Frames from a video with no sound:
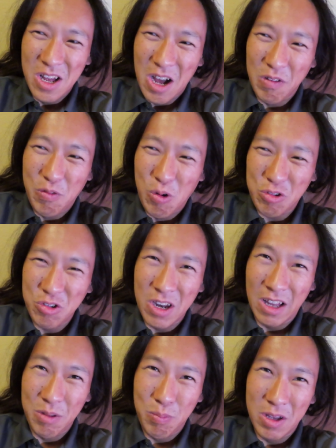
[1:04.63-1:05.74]

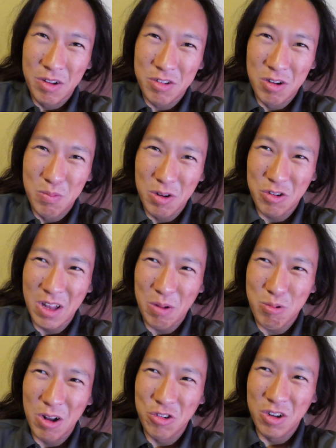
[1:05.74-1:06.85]
unfortunately because so much of
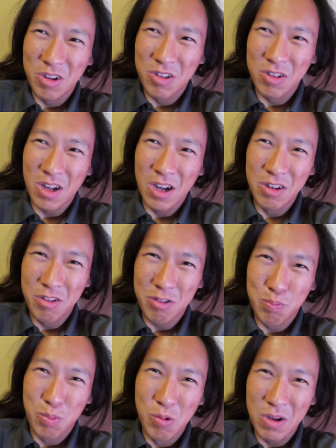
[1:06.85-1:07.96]
that prejudice is
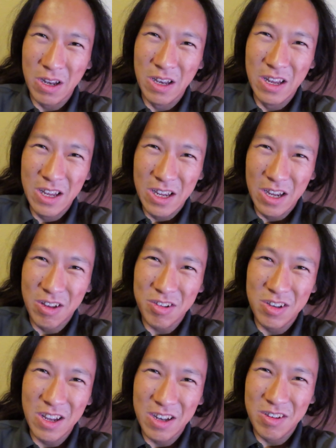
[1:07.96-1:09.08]
unspoken it
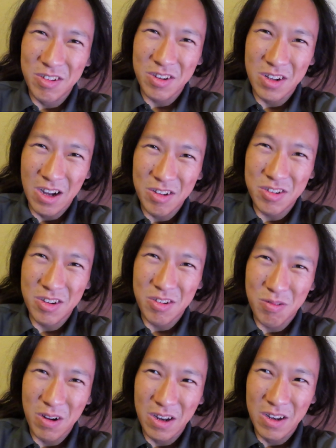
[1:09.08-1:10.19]
doesn't get discussed
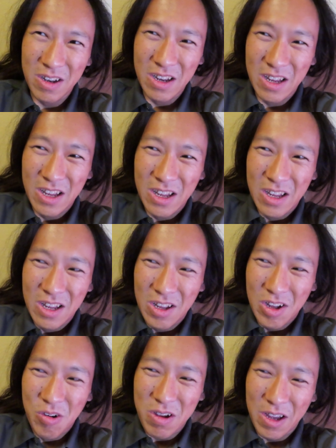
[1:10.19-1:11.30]
right
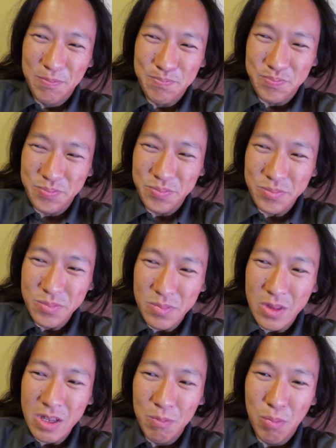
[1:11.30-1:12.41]
okay
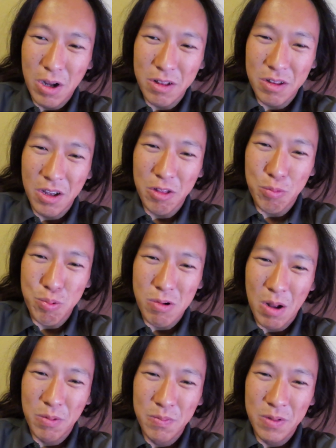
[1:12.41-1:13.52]
but the other
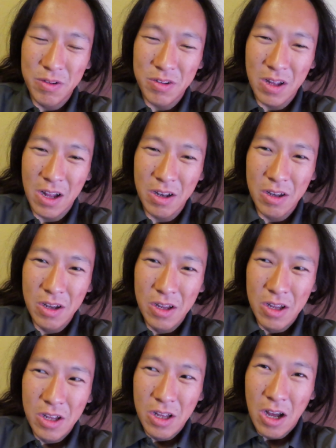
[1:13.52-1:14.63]
problem is that
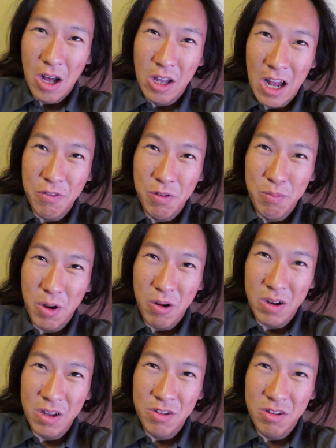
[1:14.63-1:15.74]
a lot of
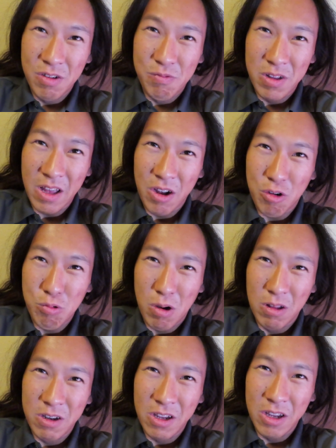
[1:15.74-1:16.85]
Americans live with air
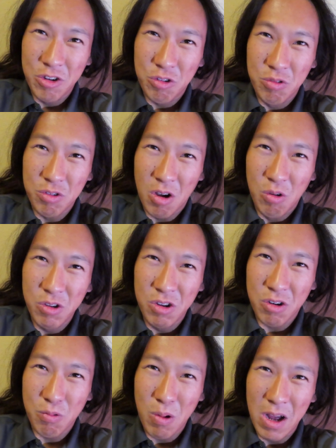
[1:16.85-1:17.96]
quality issues all
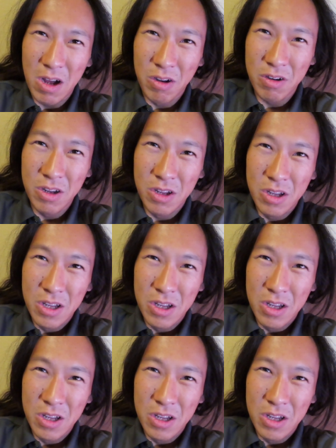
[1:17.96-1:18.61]
year round